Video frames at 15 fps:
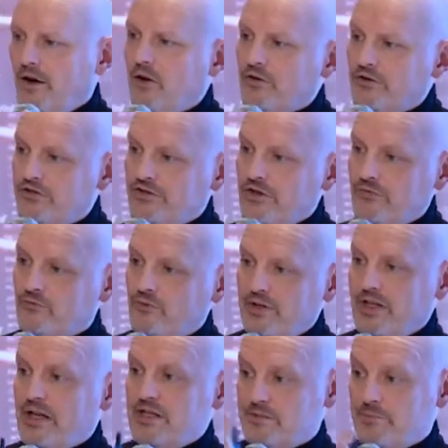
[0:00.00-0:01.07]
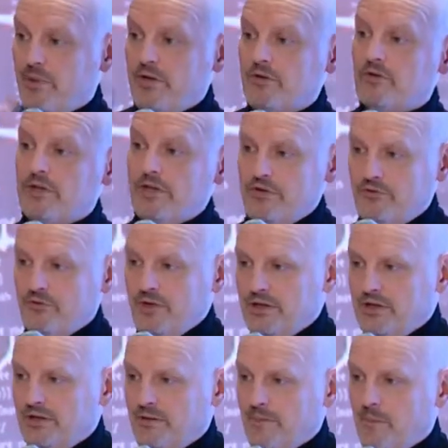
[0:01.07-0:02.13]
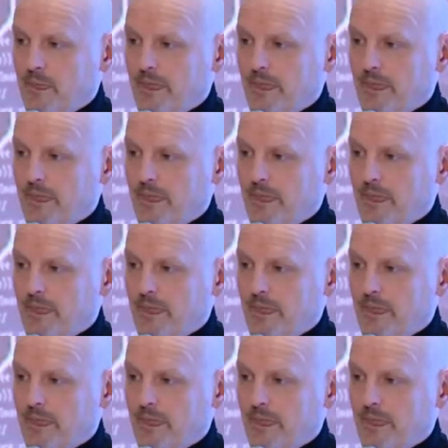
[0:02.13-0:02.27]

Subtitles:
all the software that is bundled into it